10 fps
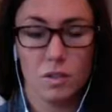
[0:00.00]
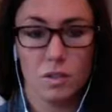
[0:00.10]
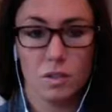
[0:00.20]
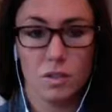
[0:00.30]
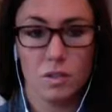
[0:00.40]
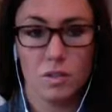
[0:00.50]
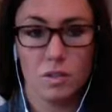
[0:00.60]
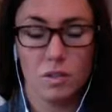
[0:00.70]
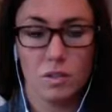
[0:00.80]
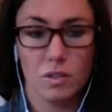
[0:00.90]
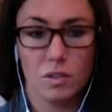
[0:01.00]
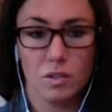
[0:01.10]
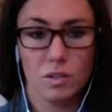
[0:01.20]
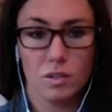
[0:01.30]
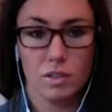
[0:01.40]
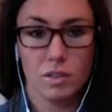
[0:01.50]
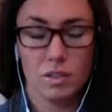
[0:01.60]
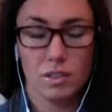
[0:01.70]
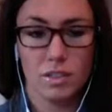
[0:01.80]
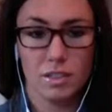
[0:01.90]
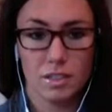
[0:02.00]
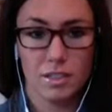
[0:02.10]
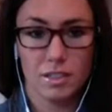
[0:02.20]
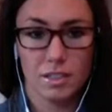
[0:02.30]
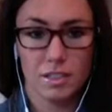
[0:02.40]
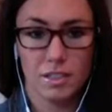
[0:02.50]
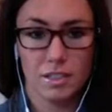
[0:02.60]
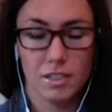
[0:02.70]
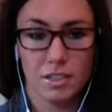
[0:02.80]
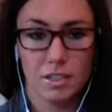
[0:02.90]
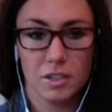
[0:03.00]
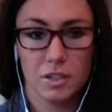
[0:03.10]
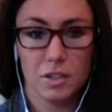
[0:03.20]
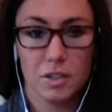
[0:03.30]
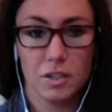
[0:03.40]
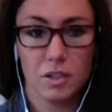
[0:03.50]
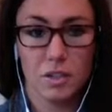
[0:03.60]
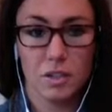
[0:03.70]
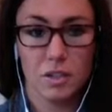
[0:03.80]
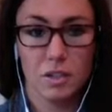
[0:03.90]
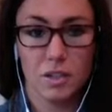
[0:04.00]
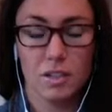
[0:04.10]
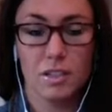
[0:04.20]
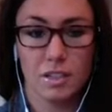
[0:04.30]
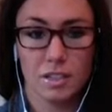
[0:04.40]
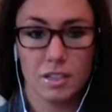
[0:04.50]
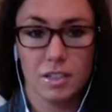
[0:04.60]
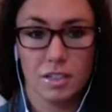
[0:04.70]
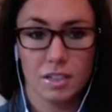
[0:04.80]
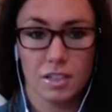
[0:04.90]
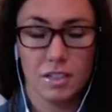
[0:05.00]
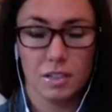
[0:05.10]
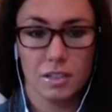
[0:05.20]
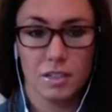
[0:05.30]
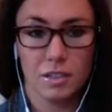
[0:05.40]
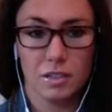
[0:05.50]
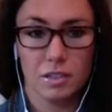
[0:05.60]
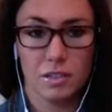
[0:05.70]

[no speech]